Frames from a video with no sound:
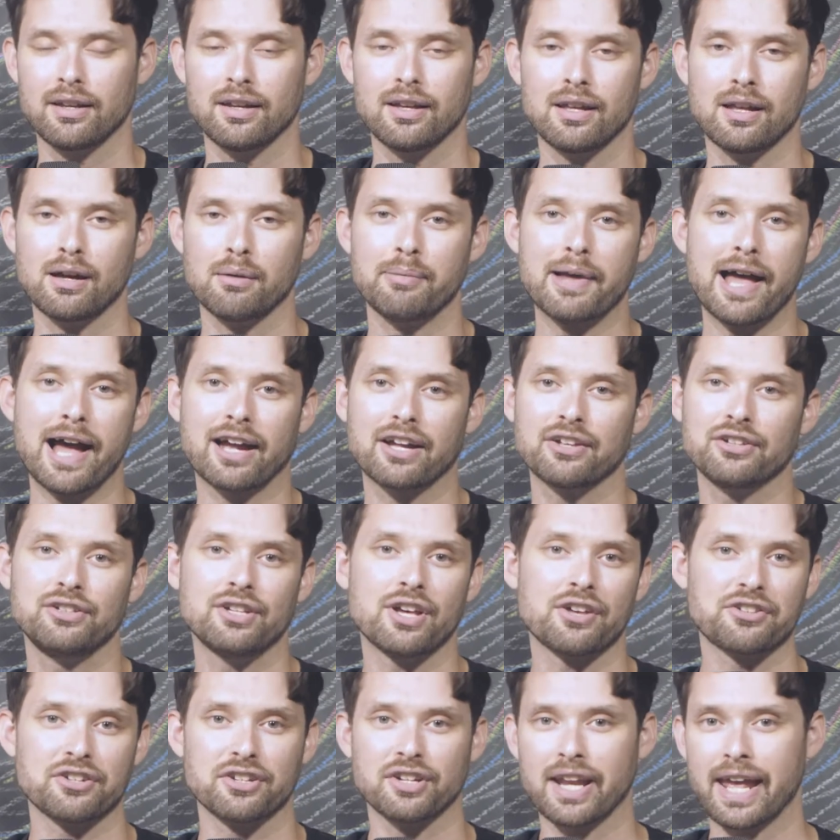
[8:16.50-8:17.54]
Now, back in
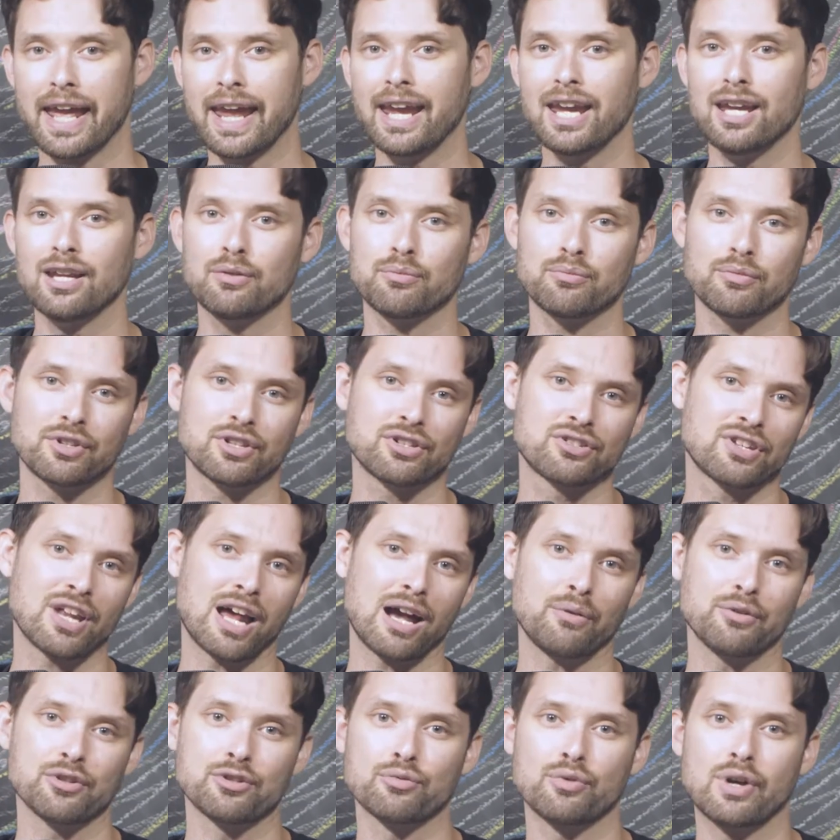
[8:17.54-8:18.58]
2008, when
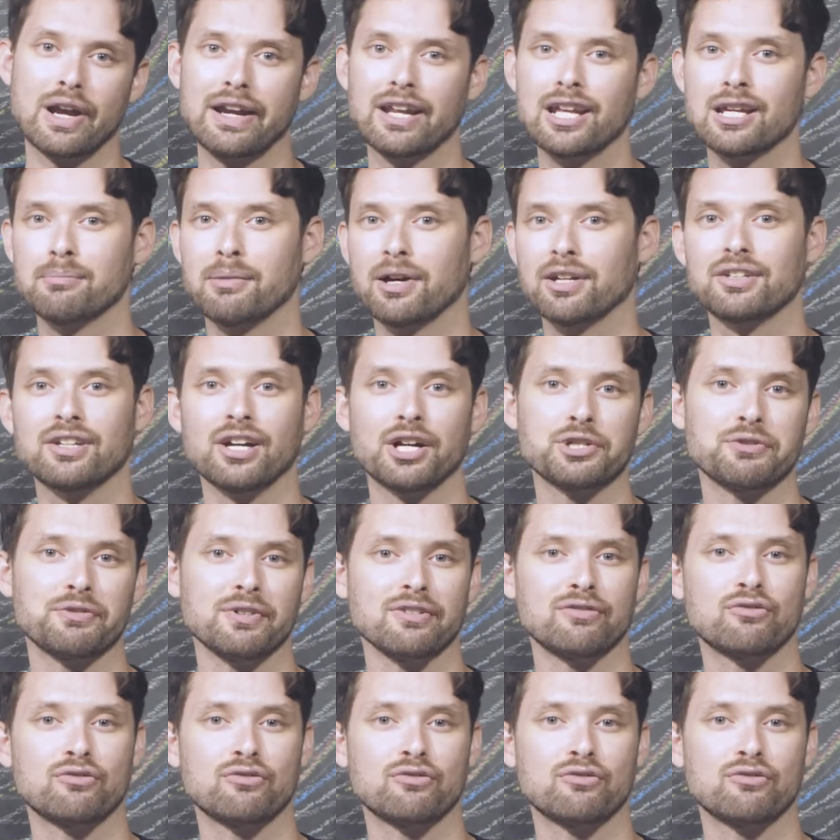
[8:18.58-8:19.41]
Stott was writing about Dodge v.